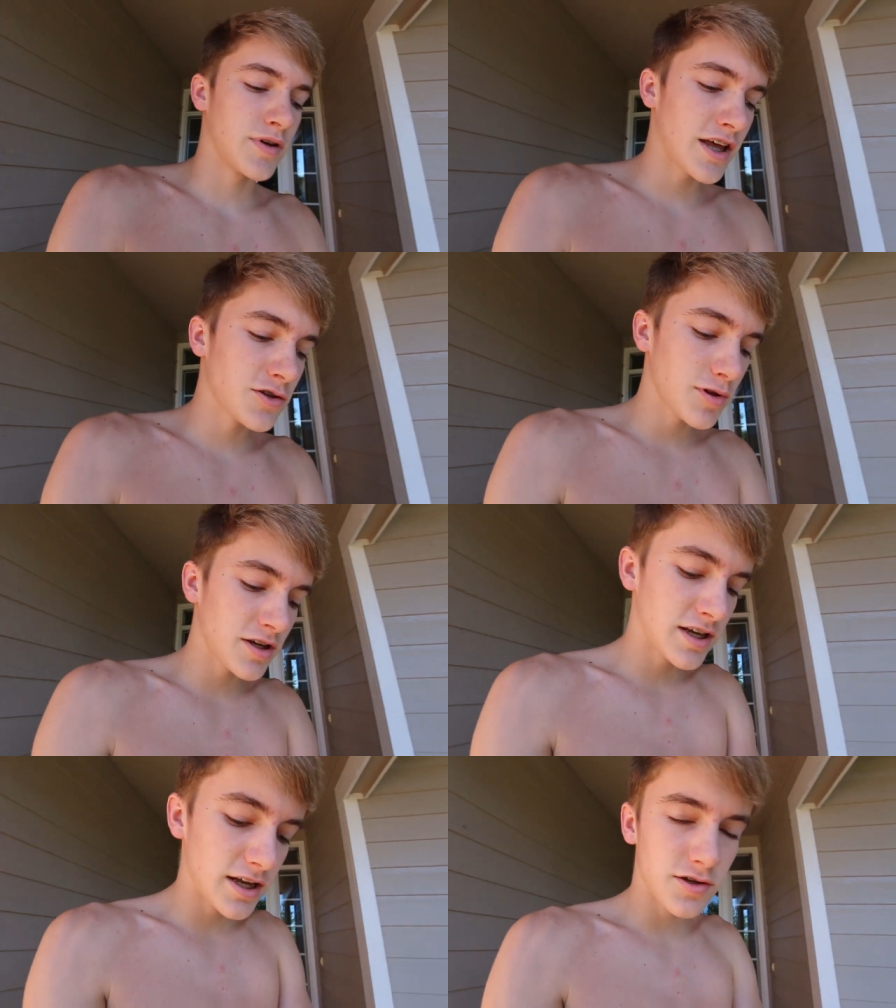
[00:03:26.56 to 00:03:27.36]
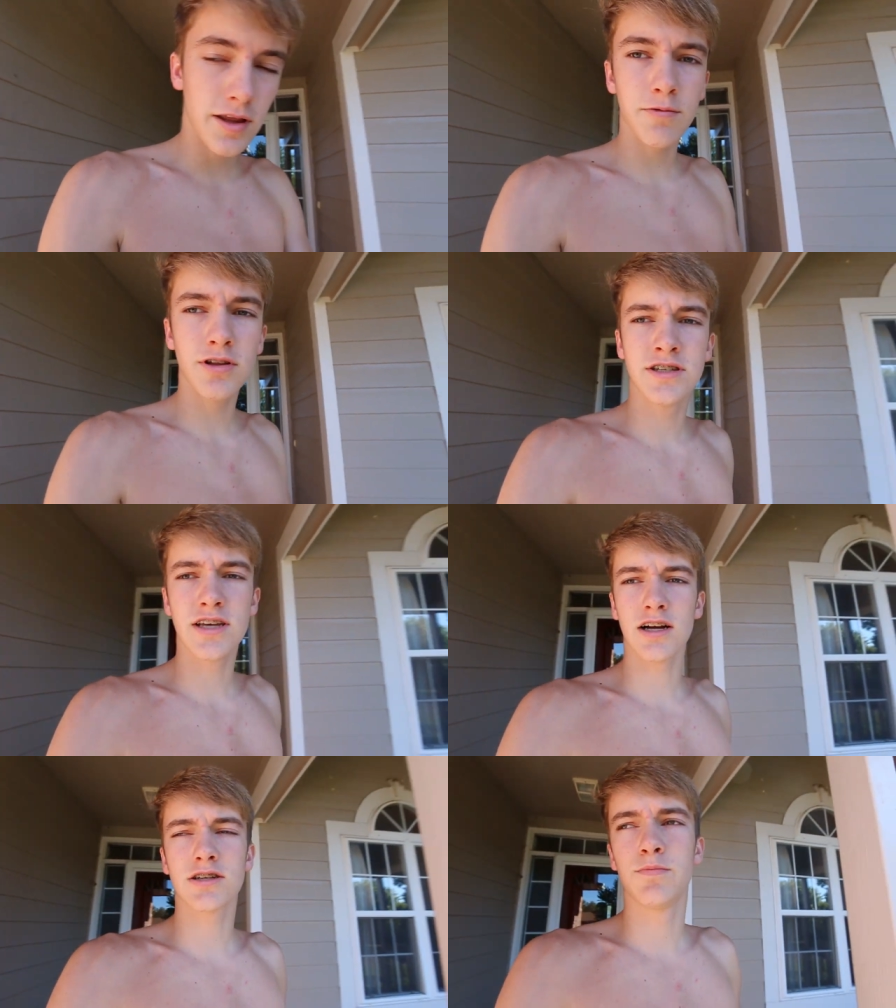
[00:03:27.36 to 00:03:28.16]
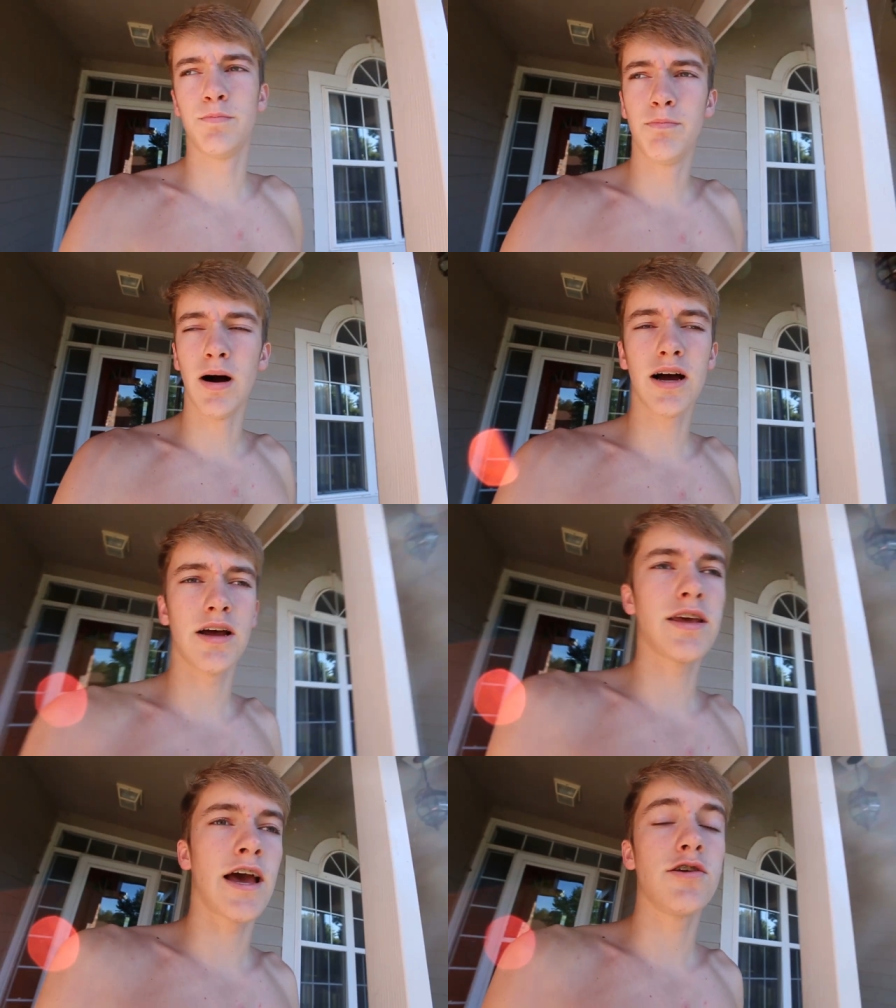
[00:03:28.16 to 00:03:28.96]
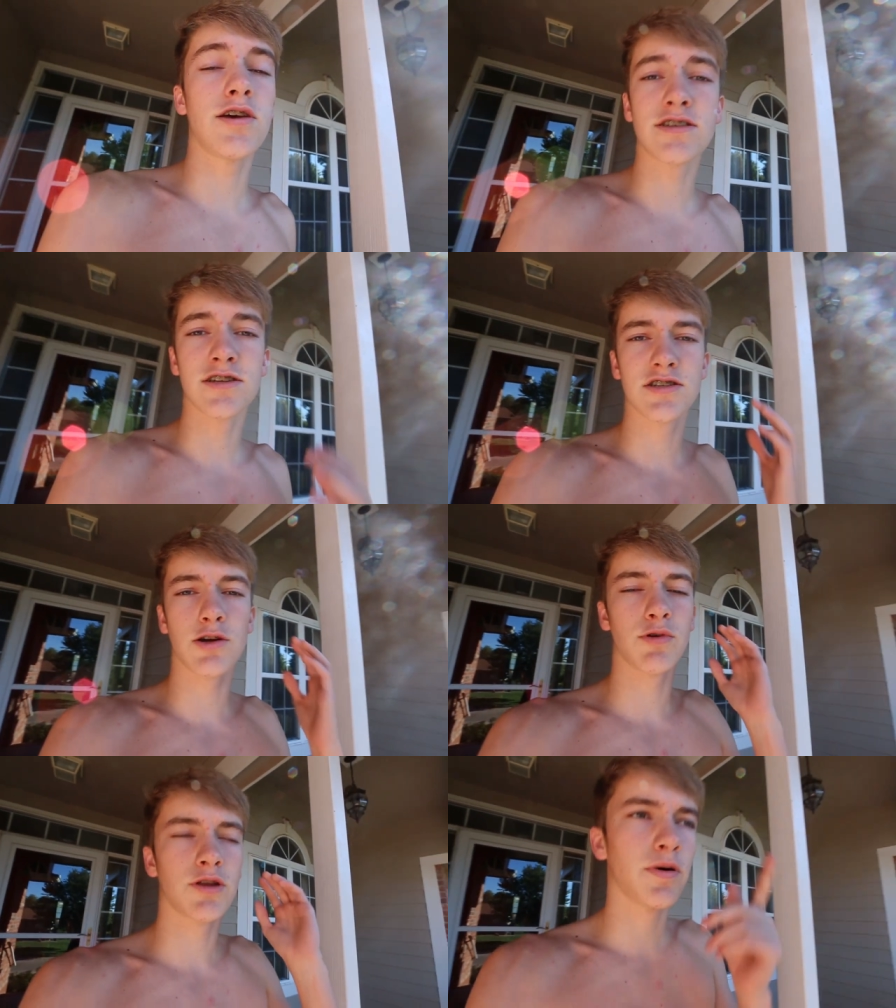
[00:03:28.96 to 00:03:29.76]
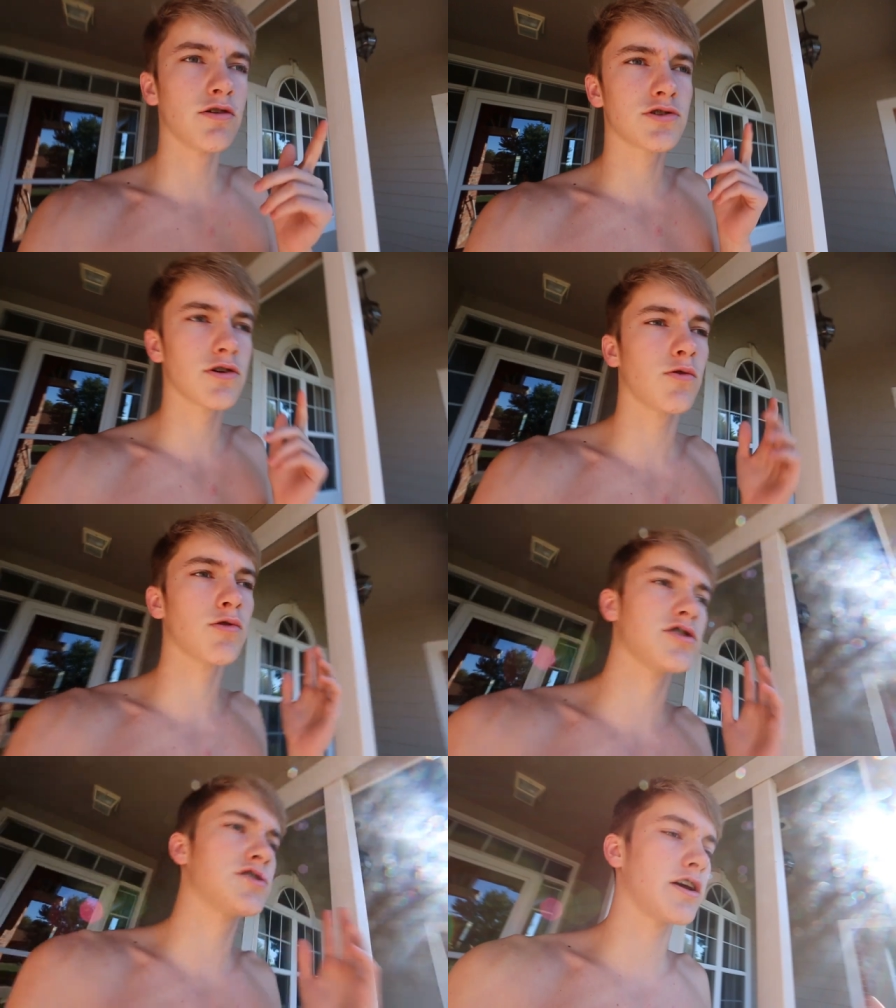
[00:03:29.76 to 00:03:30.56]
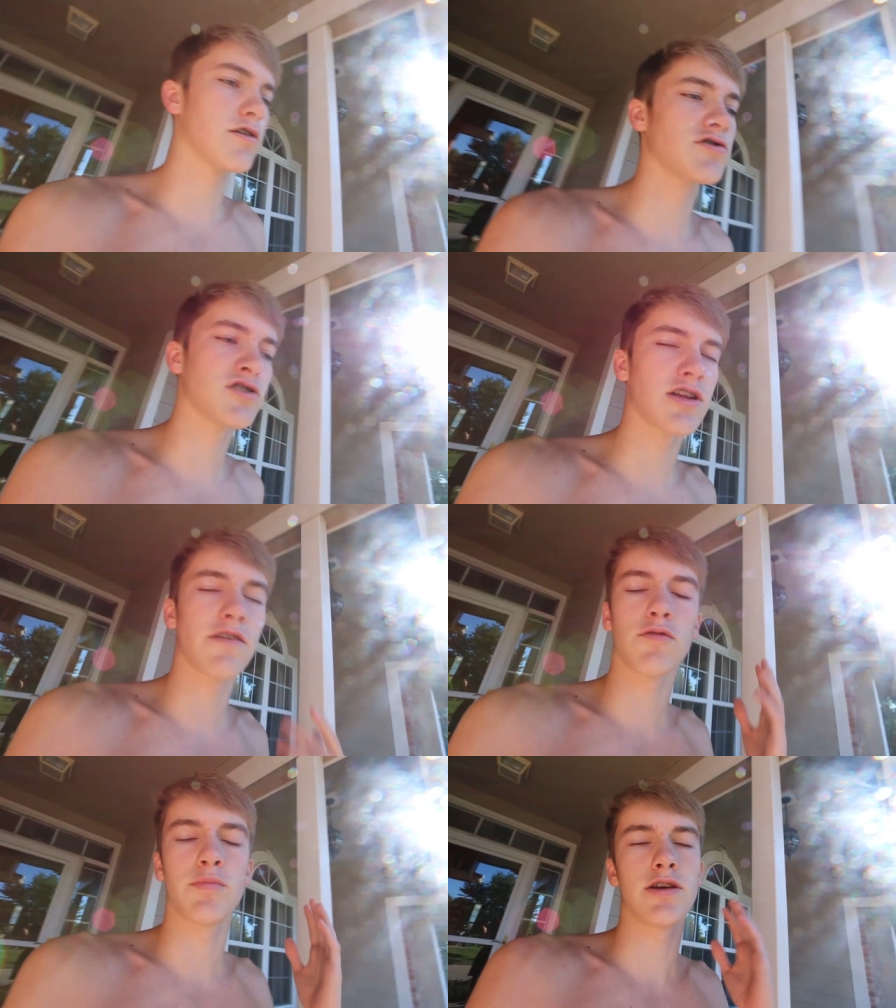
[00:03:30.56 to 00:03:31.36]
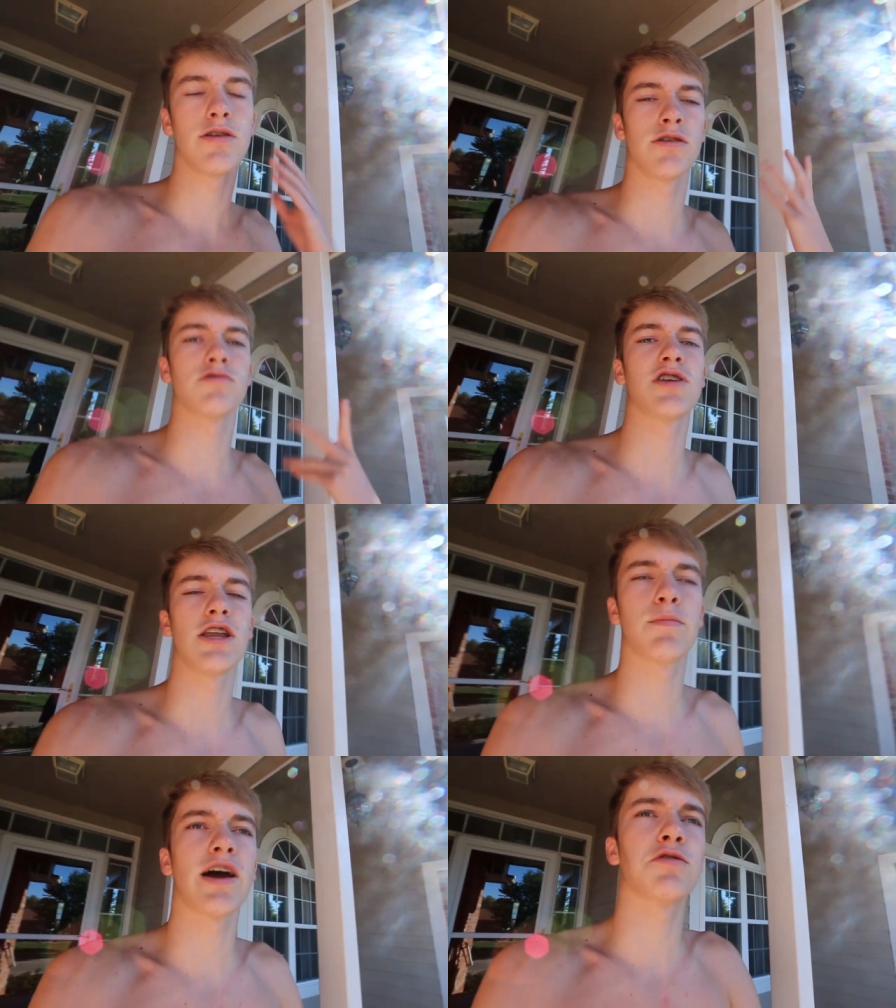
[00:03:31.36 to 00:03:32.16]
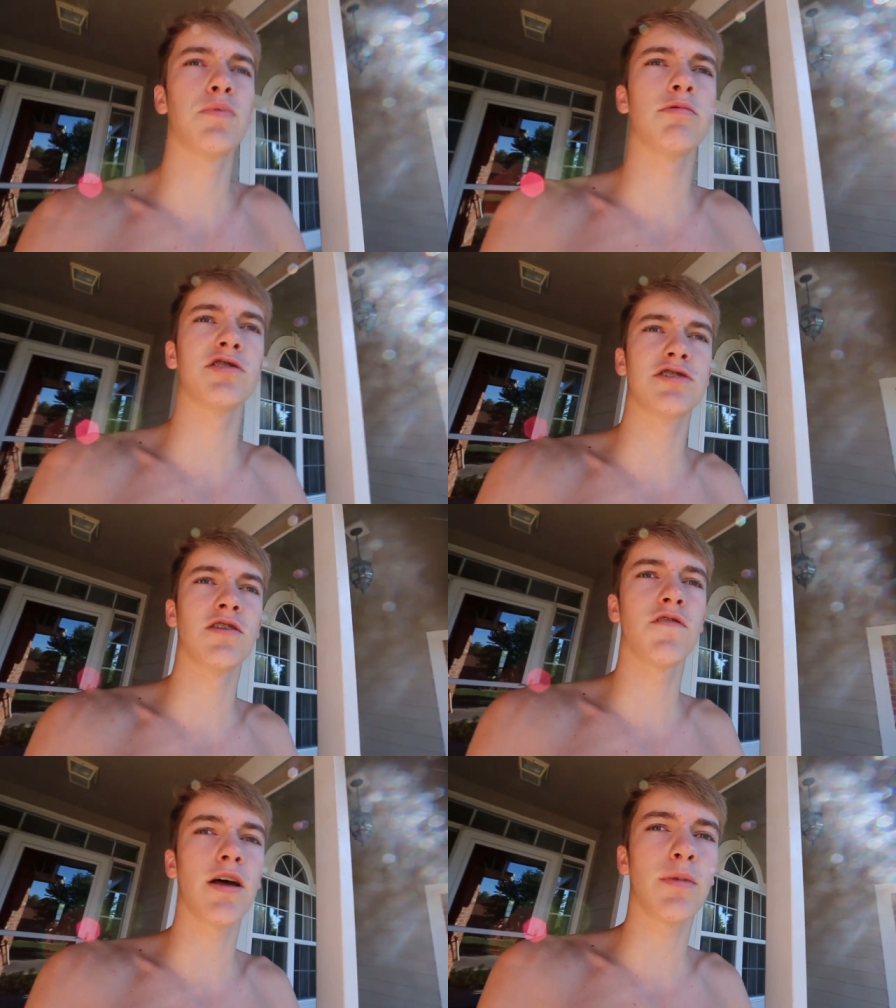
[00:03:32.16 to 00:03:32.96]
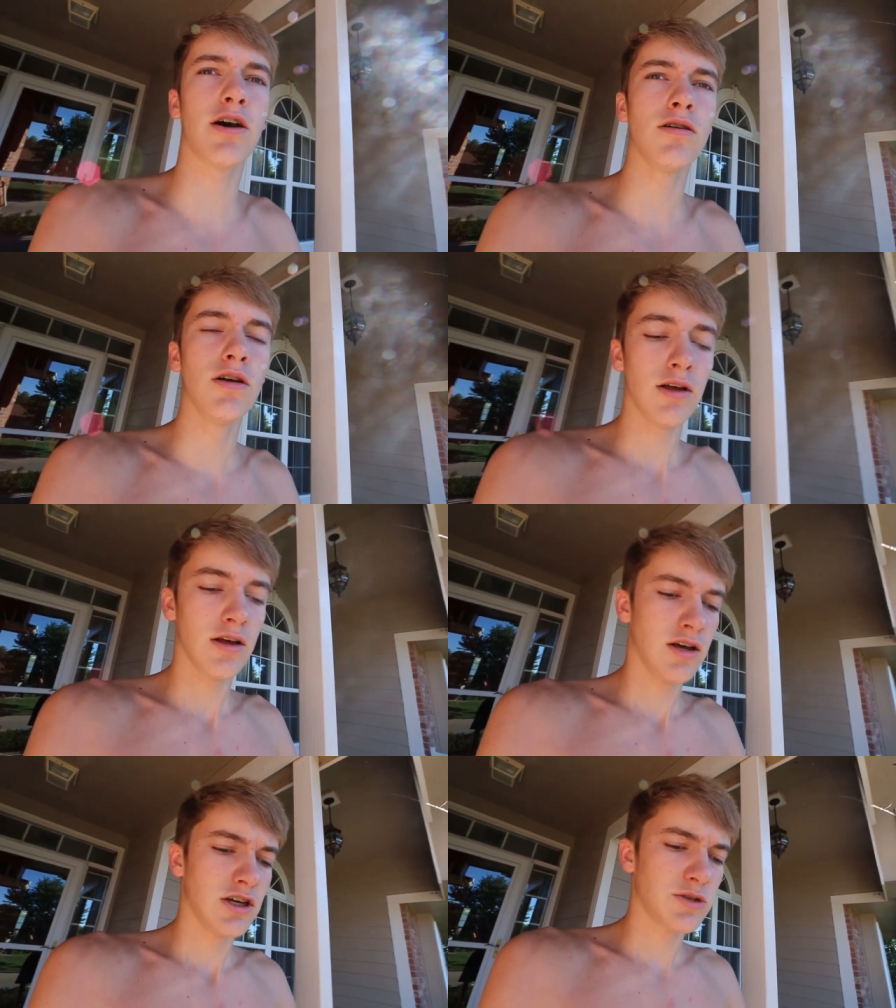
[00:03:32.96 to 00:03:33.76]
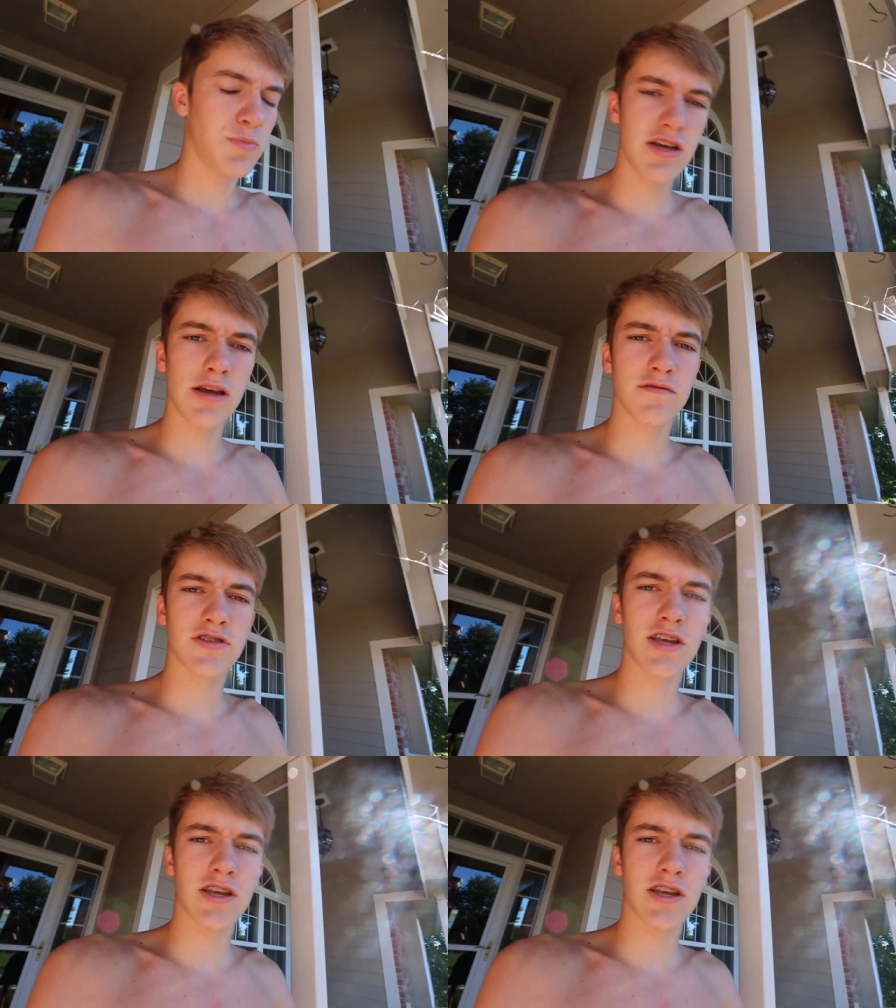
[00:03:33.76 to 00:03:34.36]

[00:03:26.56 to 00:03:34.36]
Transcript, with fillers: but that's what they said, so that really sucks. But yeah, you guys can still win the poster, or the stickers and stuff will be, you know, sending back to people that send fan mail. Speaking of